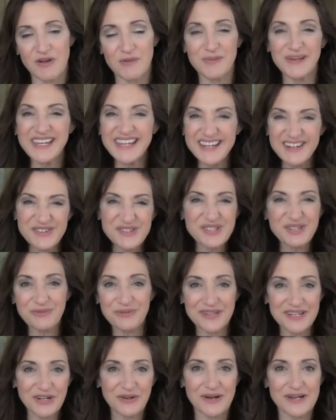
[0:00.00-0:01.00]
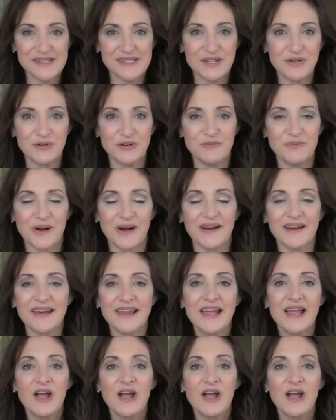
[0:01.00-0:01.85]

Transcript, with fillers: But here's the really crazy cool part.